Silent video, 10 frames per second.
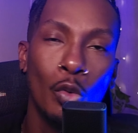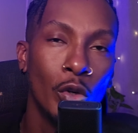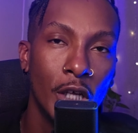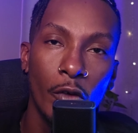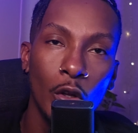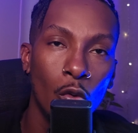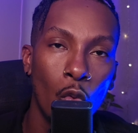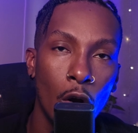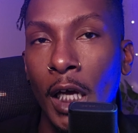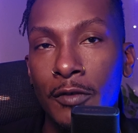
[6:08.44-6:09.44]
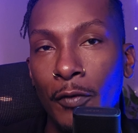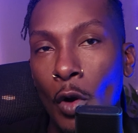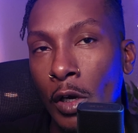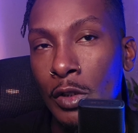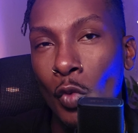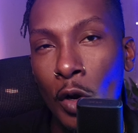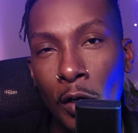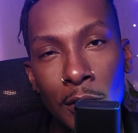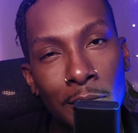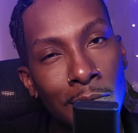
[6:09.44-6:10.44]
would definitely work. As far as
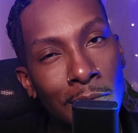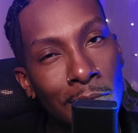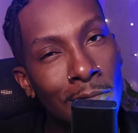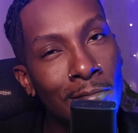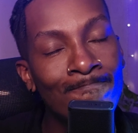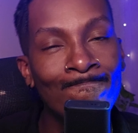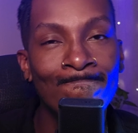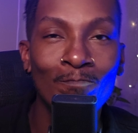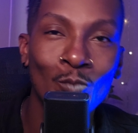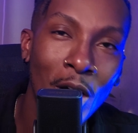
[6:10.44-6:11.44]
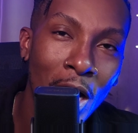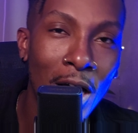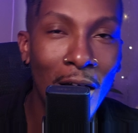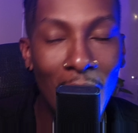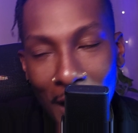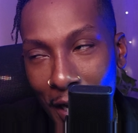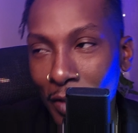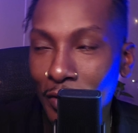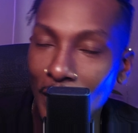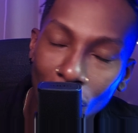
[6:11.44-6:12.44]
work, I don't know.